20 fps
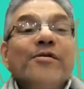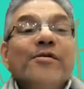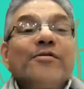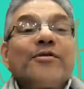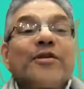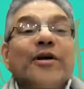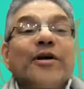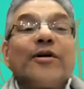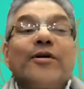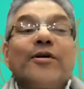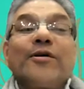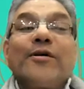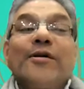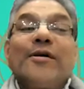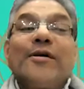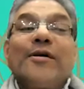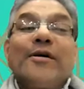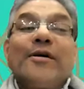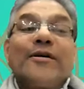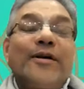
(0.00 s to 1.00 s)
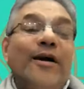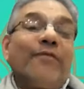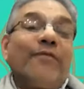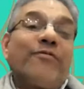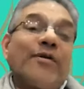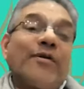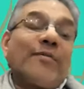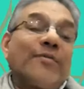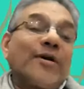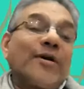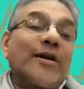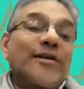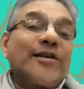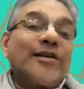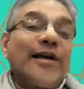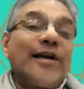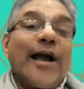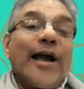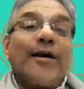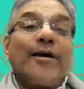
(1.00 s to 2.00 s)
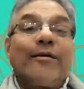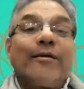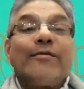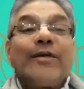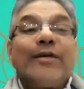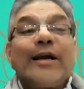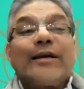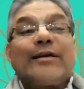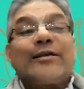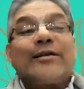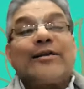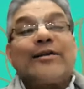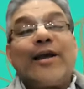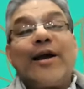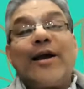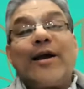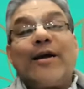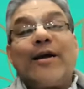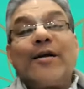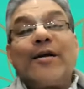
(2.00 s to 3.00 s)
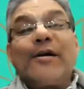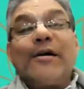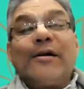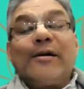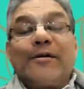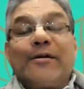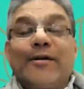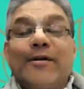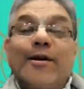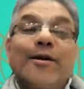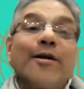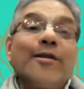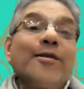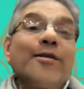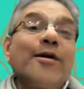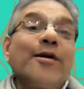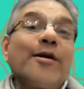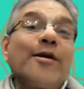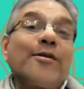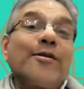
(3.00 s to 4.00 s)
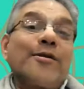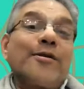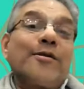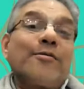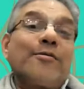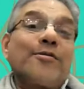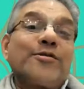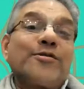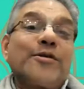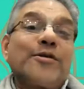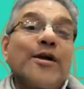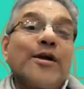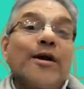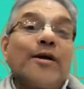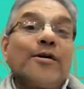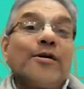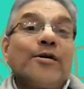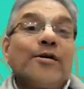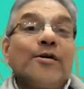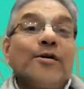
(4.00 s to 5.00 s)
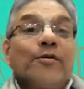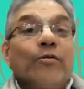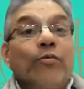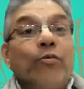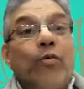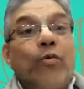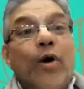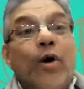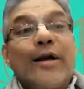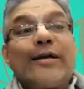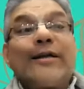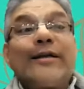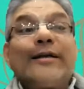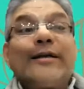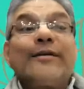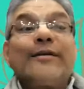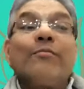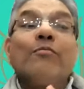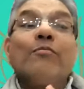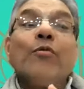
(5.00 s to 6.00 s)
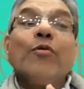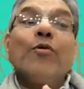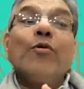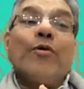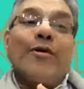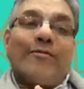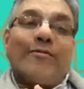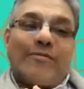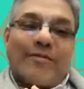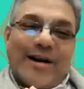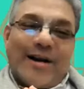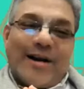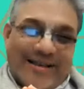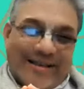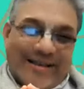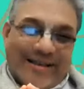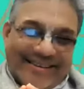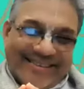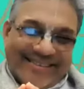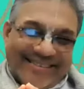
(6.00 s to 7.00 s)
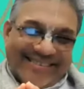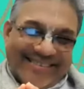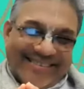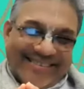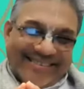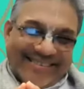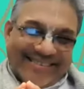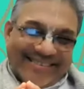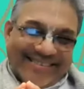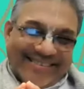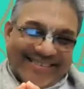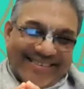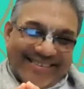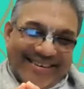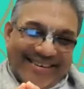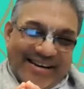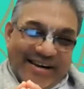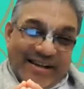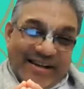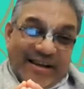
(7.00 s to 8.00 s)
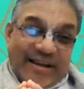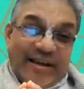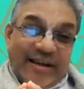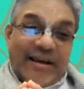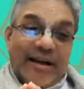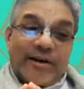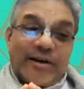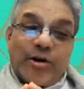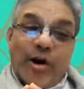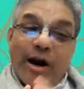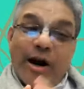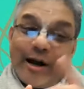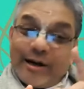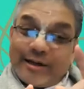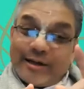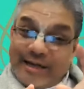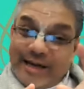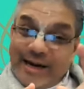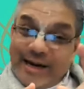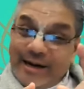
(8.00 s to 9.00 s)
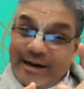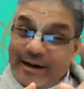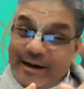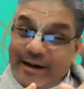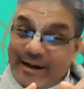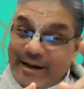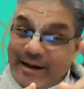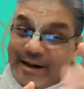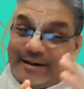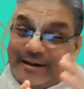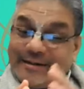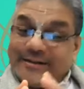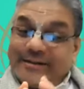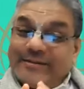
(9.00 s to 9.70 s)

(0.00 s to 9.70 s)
So here from the Rasik angle, we can say that Nandanandan Krishna wanted the mood of Radha. He had not attained it yet.